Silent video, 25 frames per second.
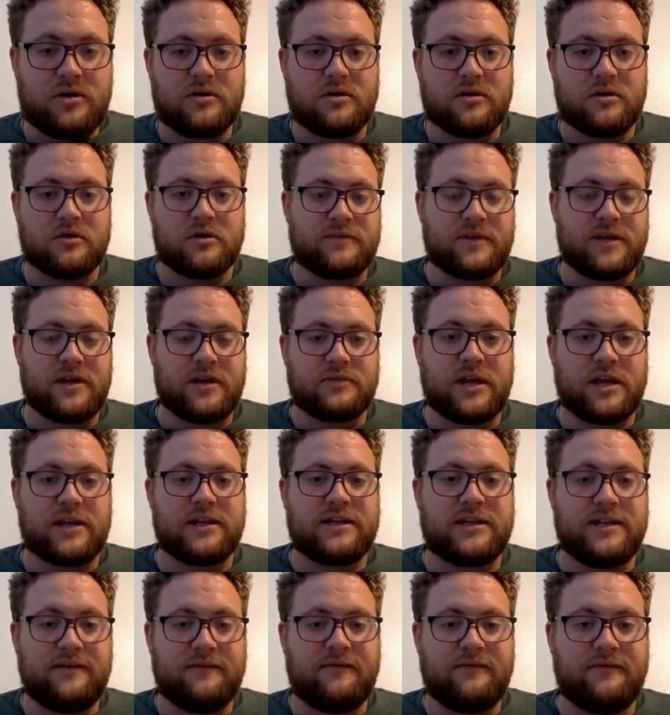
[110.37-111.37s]
or yeah, yeah
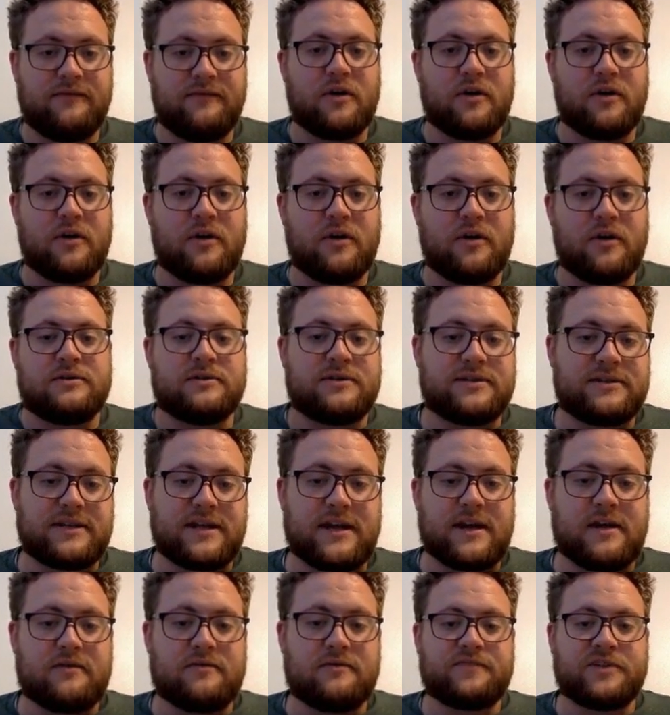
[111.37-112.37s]
default
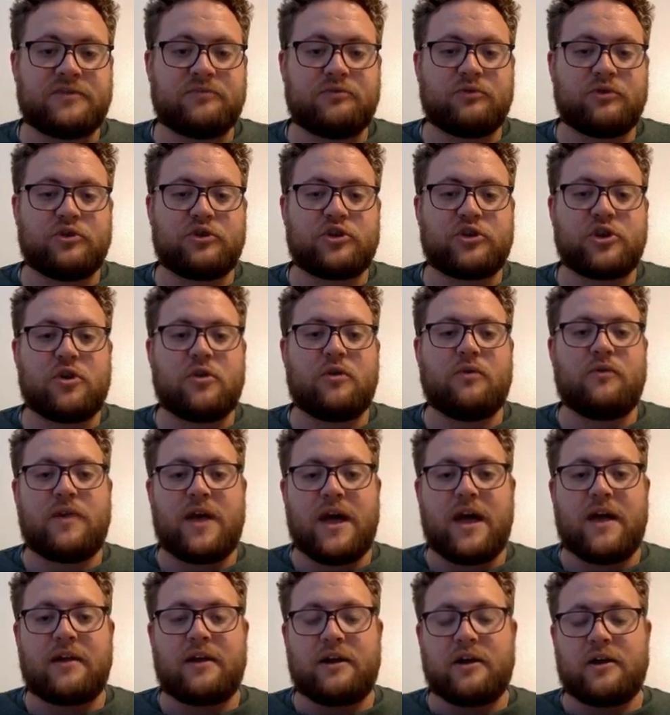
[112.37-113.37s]
sound, because we'll show
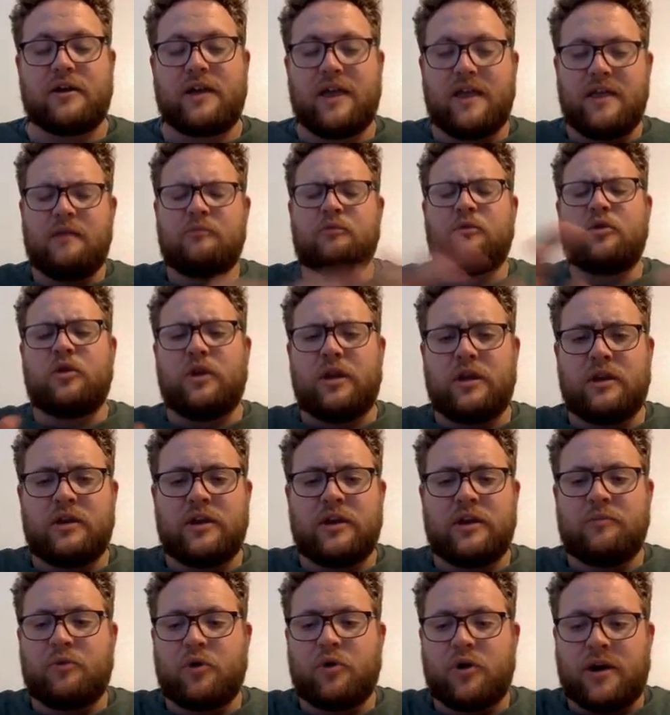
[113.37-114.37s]
that here. And then we'll
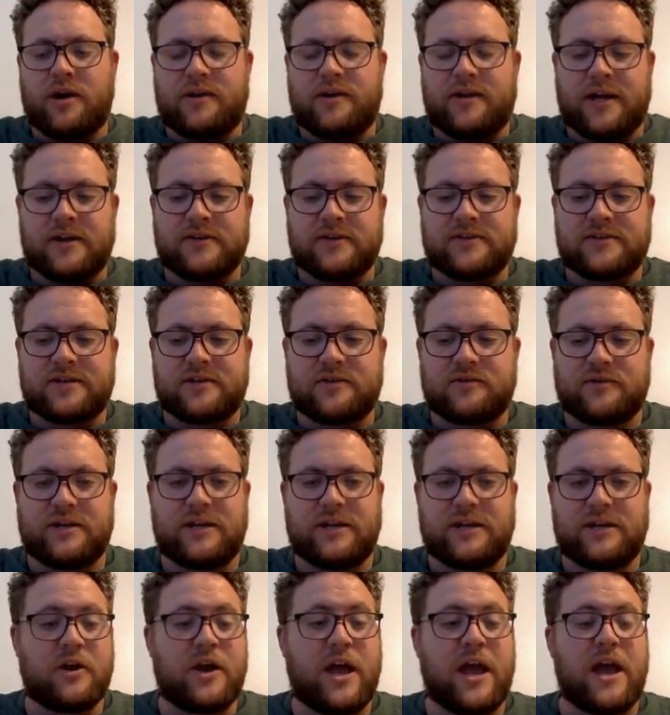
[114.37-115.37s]
import anything else as we
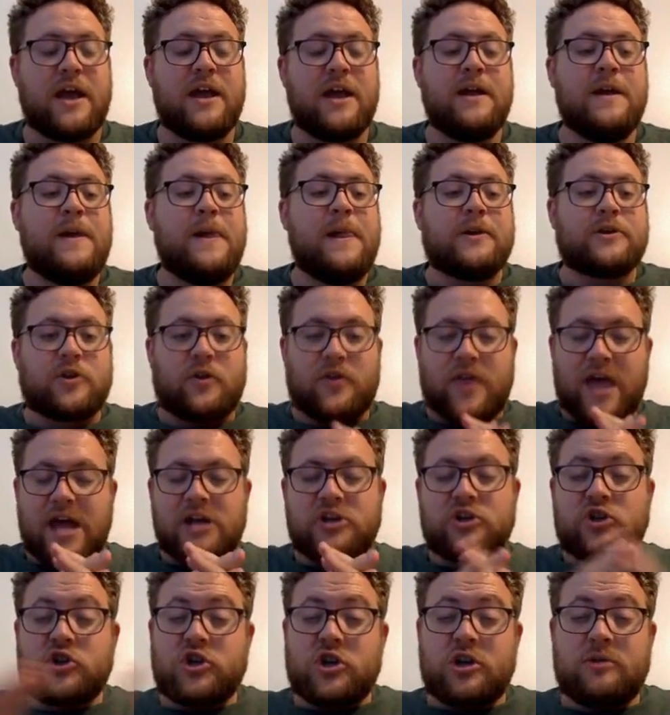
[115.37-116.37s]
need. Okay. So that
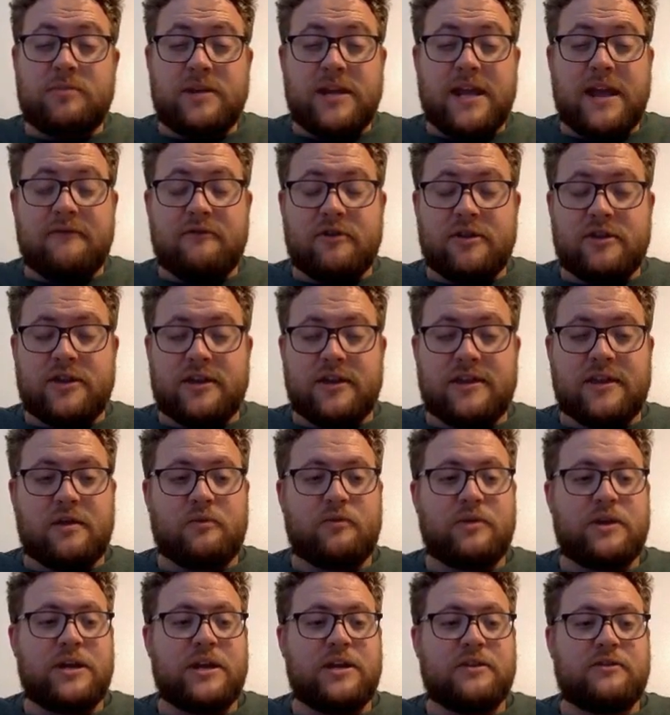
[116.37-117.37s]
should be everything that
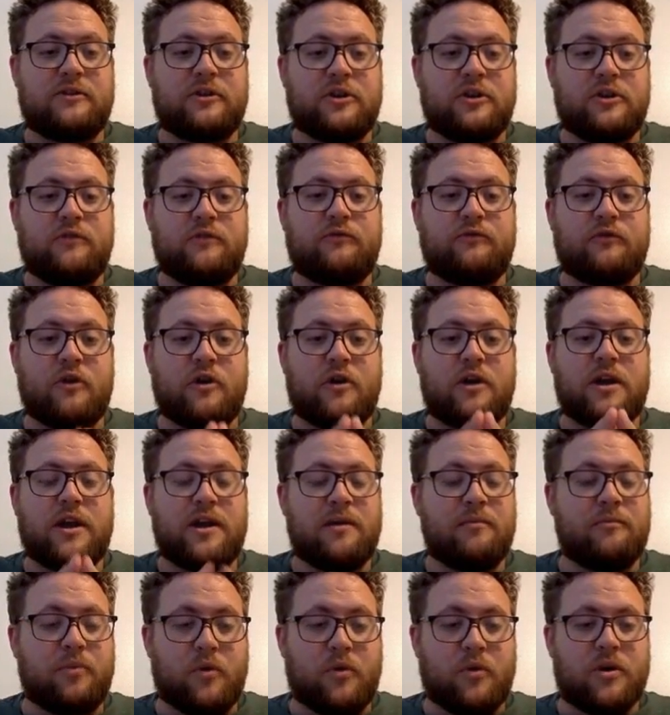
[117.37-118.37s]
we need to do for
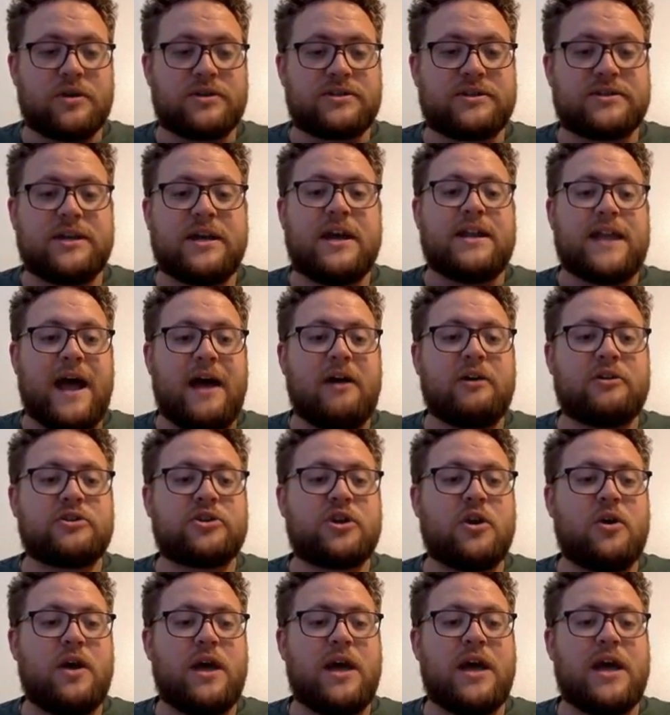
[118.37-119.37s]
imports. Now let's
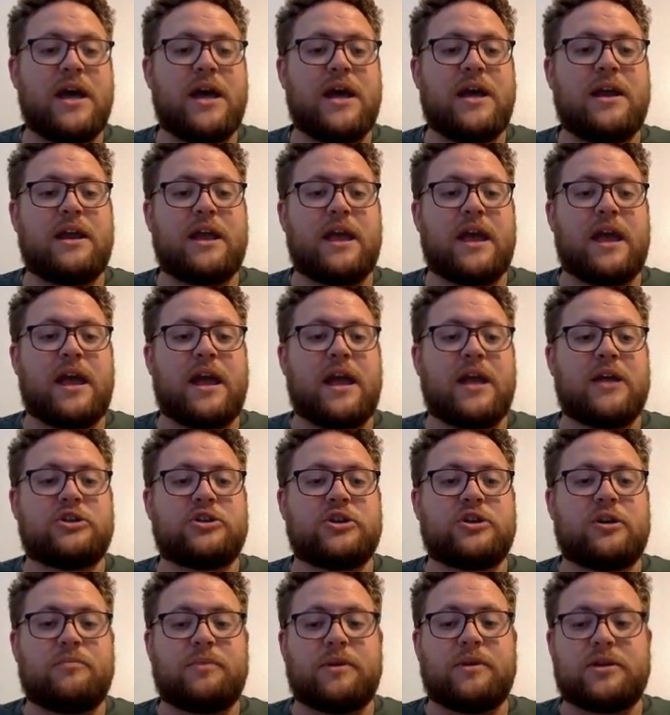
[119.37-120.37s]
go ahead and
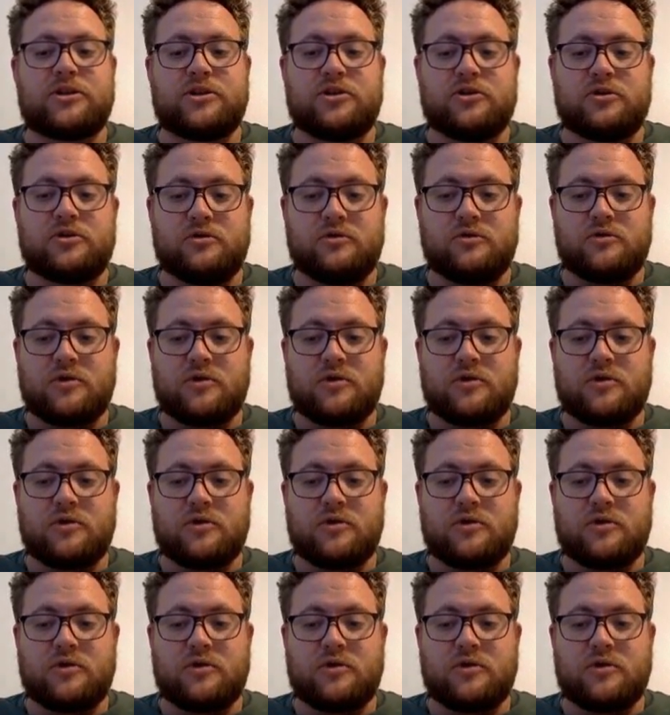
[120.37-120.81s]
jump into